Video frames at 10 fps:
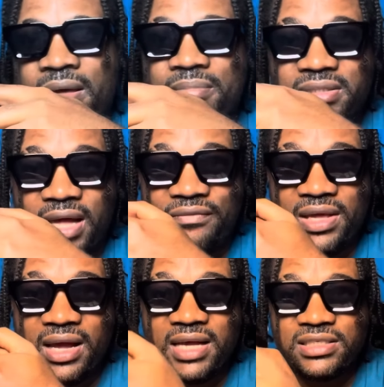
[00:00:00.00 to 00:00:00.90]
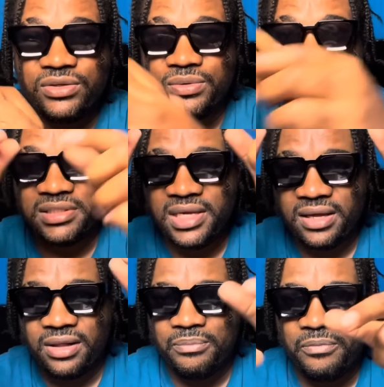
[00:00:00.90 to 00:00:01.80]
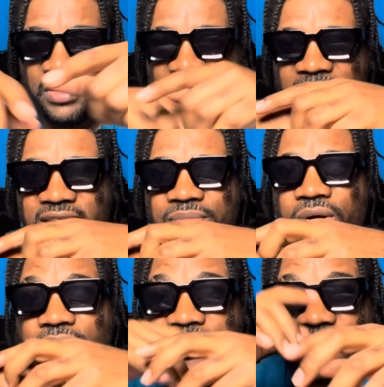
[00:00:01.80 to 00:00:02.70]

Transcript: Mr. Vegas' new single, Nigel Bounce.